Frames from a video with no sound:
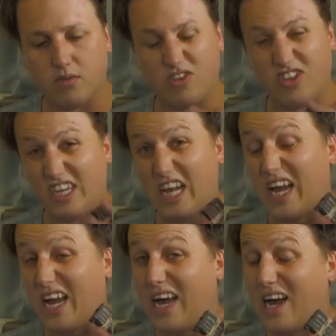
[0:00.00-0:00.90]
which
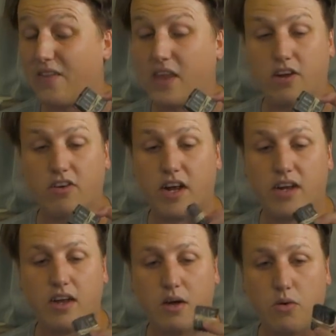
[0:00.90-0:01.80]
aren't that great.
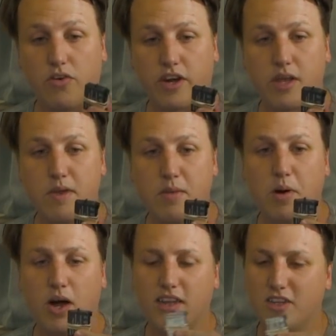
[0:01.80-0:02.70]
I wouldn't recommend
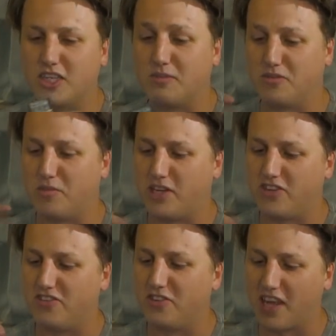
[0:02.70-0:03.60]
buying the cheapest
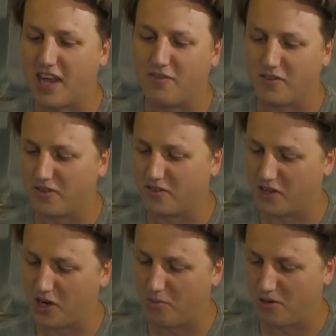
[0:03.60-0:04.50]
batteries you can for the
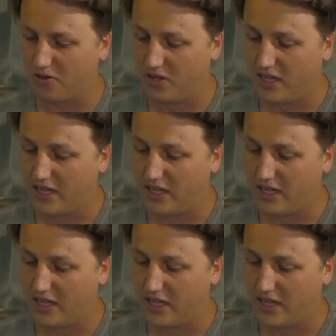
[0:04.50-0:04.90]
GoPro.